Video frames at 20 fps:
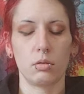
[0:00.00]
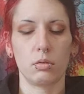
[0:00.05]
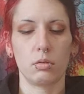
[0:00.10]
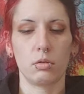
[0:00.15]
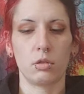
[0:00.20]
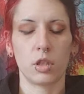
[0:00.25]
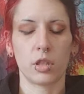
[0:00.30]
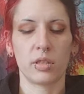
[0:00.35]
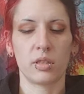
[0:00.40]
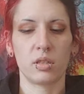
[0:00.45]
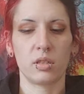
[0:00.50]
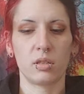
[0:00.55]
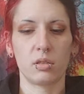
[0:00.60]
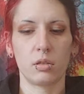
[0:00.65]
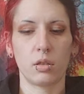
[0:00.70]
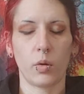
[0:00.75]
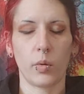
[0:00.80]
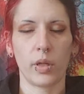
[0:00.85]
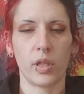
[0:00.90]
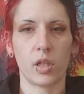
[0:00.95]
Just
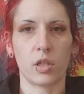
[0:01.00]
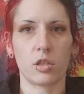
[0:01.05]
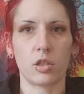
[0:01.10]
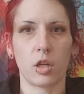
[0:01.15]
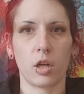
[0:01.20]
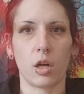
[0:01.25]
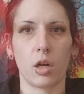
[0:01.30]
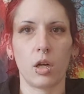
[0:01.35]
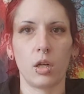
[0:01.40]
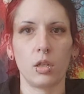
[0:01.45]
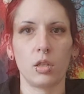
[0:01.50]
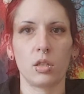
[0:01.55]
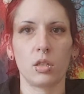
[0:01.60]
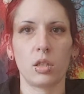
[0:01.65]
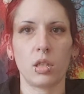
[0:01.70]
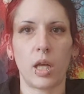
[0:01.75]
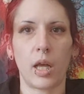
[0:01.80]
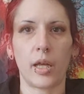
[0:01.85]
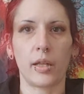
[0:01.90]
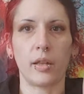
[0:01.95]
going to
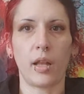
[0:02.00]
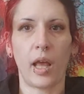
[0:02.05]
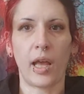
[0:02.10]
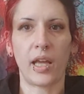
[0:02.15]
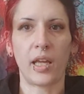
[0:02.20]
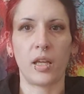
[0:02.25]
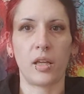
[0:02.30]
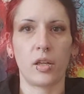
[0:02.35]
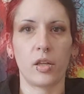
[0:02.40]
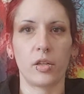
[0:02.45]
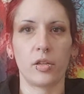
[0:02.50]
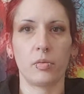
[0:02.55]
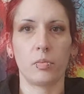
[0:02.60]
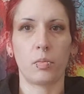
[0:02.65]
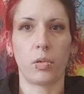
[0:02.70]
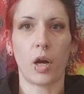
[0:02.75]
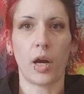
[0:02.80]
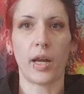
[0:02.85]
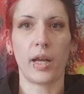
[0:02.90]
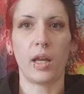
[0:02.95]
church and like
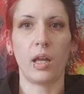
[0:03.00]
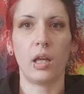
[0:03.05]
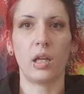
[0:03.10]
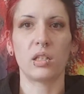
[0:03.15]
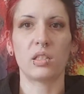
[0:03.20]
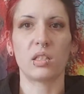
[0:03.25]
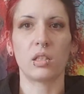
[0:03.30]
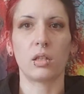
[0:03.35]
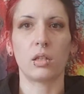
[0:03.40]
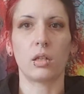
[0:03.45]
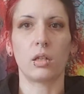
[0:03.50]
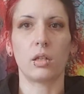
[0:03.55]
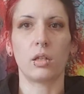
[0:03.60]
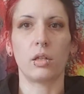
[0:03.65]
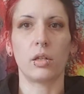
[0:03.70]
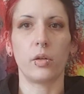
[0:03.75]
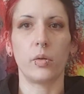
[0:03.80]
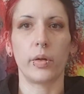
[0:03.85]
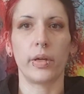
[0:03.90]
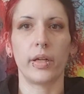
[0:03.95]
praying isn't gonna
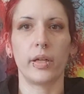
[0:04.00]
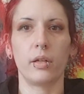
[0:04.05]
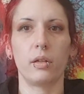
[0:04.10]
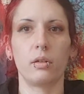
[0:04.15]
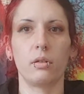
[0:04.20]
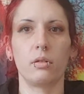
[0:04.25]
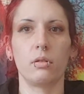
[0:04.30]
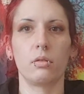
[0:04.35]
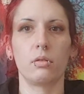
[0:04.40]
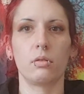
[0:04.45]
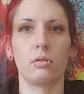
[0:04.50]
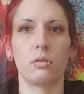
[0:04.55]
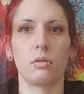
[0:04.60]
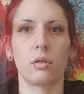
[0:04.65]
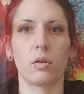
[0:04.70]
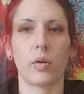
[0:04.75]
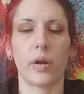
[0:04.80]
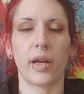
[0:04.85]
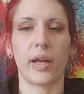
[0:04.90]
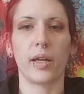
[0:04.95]
do it.
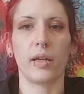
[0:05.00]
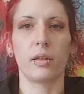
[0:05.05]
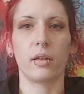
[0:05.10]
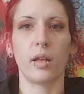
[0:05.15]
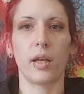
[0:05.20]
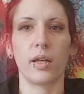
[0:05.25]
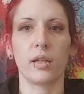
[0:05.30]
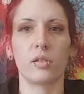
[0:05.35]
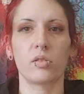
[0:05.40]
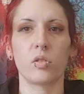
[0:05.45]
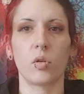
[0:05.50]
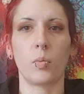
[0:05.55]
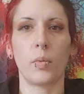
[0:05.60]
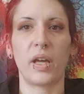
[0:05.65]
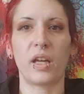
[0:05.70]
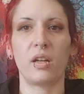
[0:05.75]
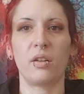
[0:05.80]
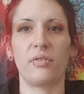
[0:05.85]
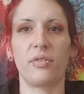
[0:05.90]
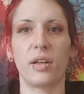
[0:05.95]
Okay, like, so
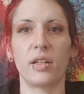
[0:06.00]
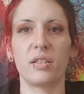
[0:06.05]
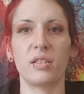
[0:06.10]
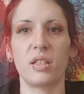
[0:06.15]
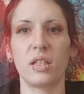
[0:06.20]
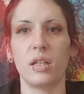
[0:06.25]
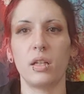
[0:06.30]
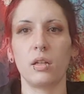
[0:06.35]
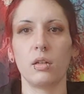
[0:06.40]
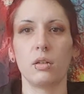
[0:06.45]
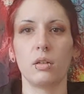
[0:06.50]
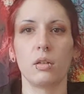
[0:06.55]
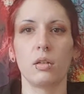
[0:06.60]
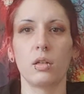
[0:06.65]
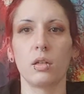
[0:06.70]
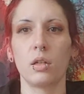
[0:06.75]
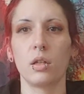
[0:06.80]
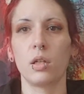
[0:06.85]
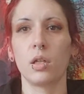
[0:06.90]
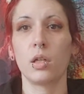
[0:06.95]
manifesting
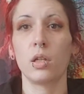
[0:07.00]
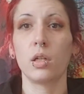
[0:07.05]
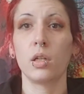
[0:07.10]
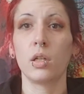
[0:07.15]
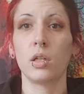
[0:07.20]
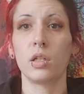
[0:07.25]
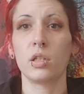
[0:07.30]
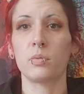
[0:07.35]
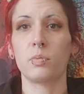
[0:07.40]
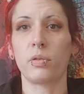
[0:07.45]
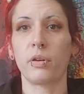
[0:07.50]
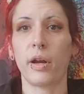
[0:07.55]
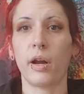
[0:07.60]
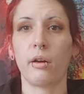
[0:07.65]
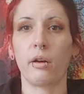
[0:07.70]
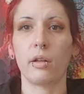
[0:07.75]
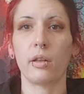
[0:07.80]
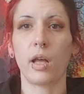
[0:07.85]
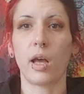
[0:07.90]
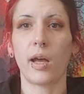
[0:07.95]
is
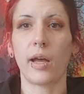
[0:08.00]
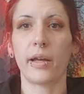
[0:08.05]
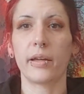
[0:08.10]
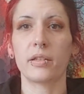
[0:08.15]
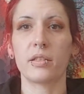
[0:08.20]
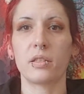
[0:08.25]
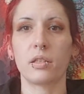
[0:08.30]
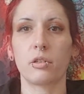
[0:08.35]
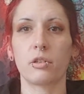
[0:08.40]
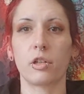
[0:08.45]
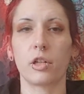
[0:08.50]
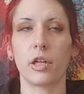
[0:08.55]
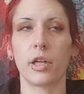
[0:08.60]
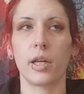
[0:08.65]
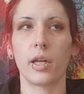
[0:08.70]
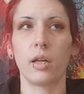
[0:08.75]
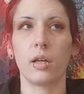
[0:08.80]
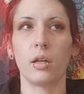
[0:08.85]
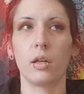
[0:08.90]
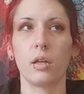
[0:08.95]
prayer in the highest
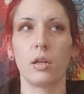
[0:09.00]
degree,